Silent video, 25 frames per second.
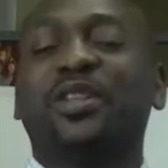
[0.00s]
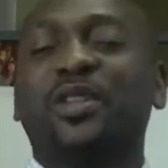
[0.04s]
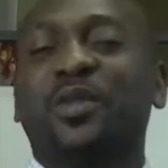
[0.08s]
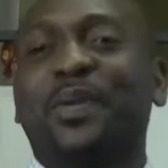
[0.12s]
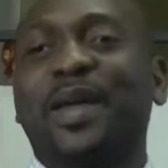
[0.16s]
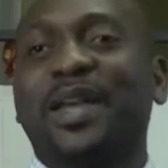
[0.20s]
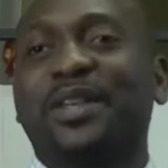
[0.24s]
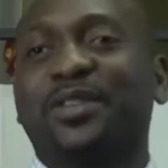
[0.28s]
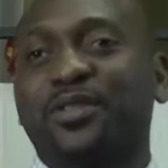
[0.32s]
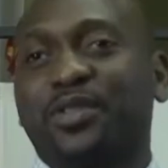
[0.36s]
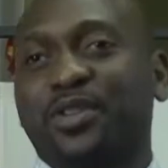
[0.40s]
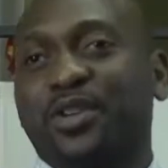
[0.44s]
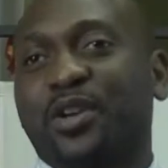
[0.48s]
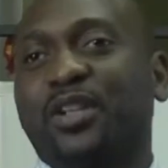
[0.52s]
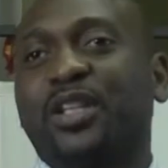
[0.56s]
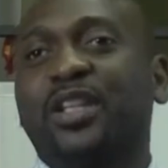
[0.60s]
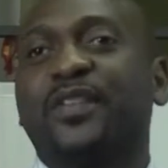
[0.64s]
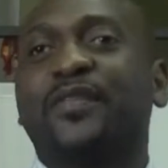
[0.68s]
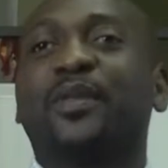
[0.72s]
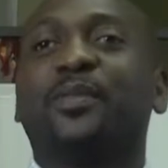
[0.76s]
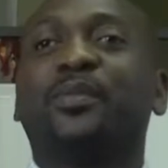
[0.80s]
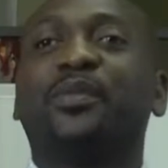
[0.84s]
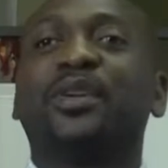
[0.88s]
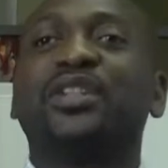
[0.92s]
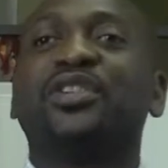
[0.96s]
is Pastor Charlie
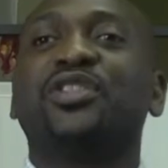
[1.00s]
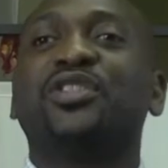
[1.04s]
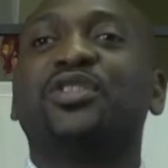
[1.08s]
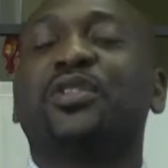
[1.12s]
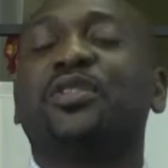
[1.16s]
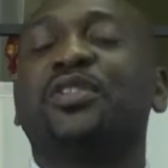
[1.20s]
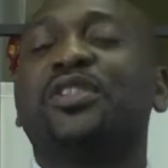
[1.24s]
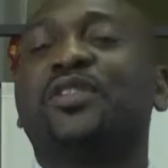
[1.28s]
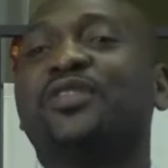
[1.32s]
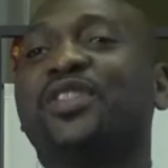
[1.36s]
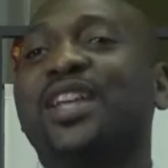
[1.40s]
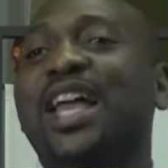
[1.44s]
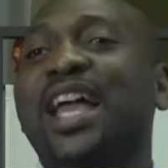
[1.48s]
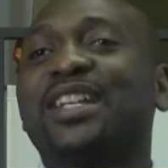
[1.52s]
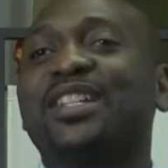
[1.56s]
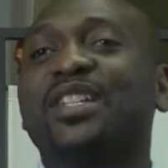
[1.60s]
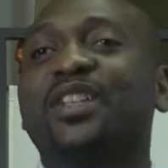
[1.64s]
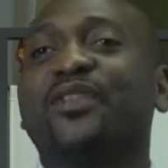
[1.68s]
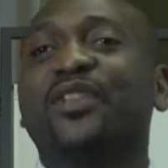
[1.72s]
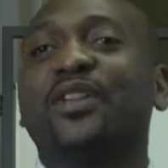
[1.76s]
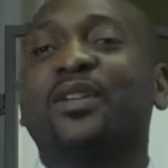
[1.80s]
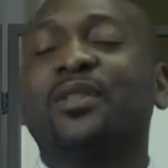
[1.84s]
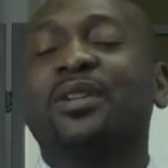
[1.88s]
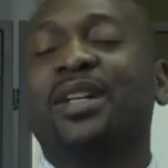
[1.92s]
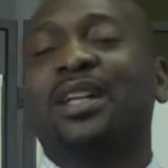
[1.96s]
of the Bridge Church of
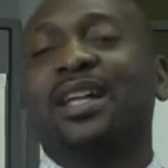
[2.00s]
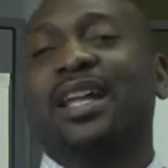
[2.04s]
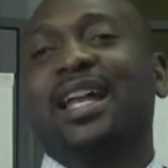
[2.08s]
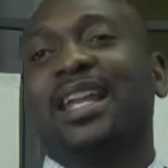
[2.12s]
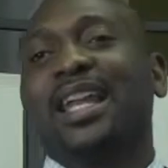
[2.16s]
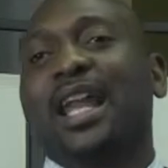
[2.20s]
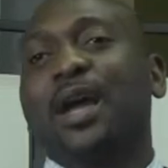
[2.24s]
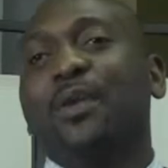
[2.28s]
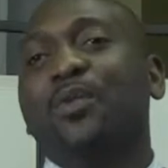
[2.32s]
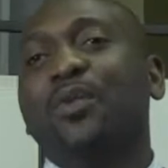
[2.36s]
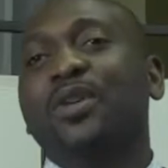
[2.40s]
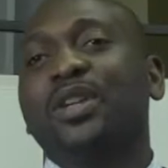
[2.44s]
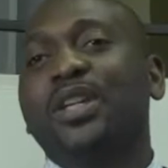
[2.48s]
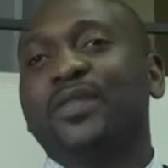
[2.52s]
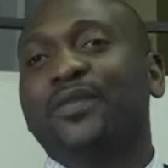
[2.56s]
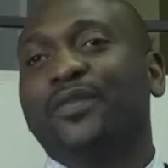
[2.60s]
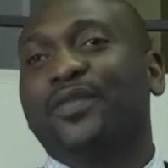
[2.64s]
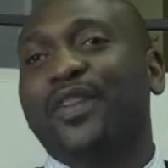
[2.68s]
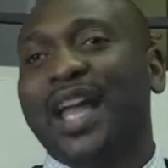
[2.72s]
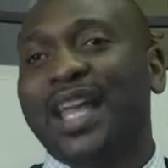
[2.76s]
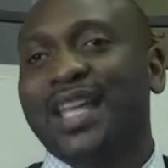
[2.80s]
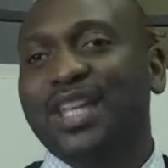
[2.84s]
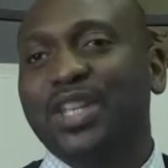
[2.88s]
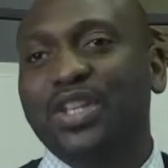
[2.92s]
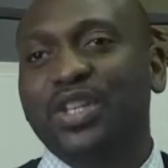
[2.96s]
Jacksonville, and I want to
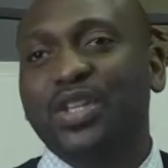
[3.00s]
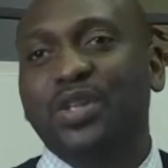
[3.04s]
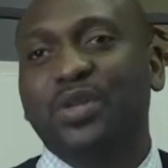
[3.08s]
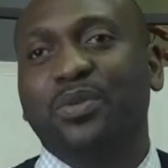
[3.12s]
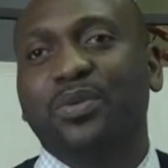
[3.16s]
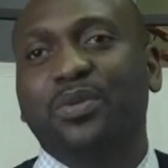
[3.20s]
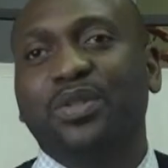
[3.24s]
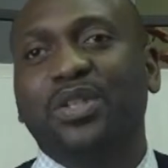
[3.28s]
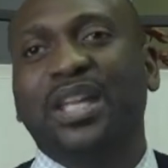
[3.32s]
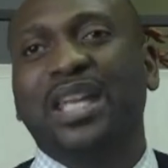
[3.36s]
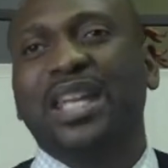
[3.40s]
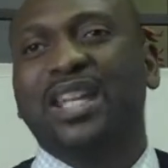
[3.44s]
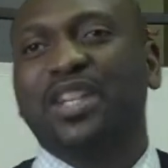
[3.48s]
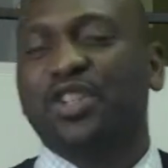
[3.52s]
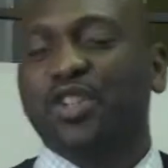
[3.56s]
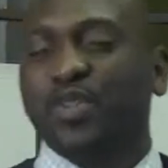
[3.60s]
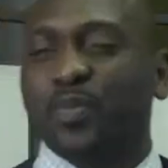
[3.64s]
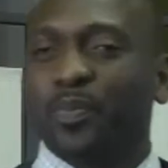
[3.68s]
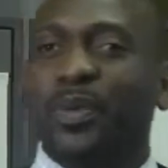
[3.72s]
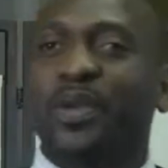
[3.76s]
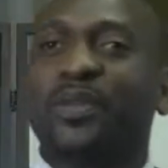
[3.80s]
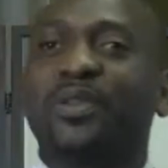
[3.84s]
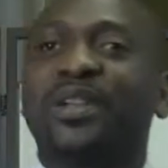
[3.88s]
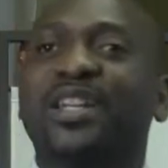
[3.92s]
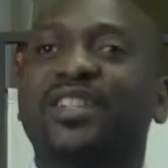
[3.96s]
invite you to
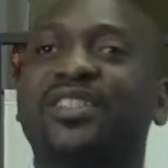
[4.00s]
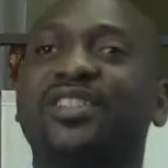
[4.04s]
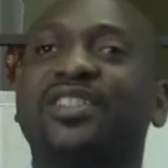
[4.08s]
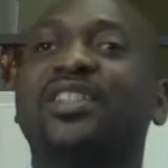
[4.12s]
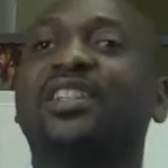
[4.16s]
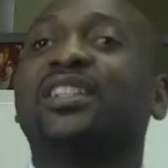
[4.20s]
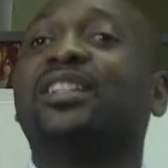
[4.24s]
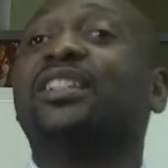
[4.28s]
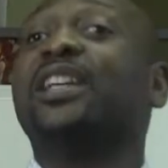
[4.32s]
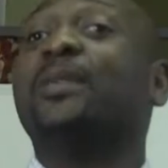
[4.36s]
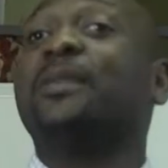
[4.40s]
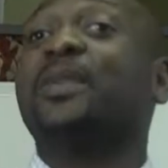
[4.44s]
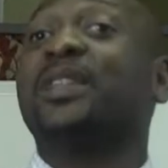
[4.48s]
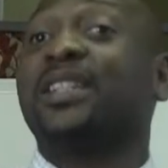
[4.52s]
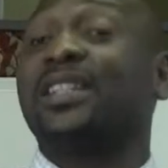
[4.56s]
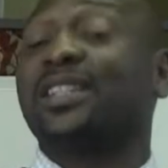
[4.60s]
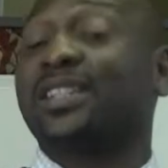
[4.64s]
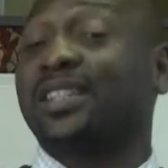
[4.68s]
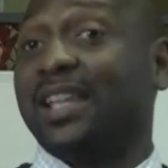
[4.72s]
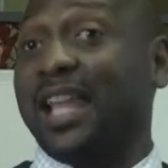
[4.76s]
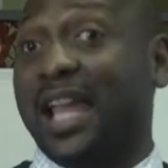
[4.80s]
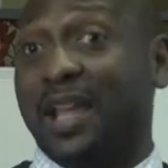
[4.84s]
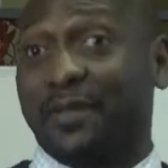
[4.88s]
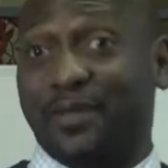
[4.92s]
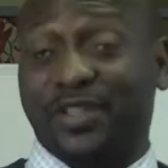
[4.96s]
experience the
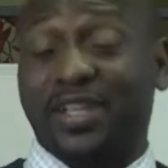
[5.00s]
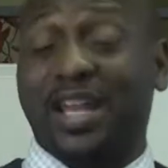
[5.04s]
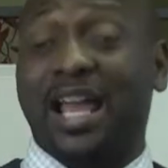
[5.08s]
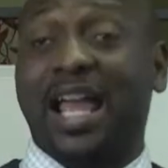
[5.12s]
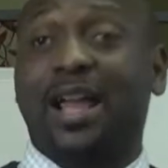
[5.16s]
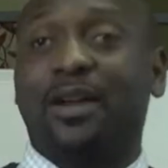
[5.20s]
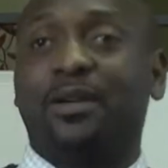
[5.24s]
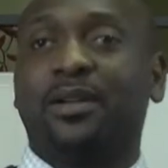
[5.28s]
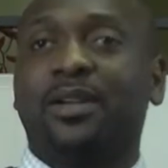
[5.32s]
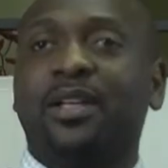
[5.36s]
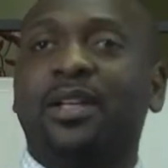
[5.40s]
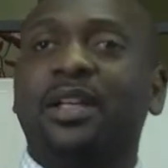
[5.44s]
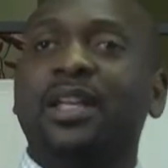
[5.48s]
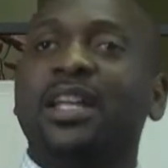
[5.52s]
limitless lifestyle.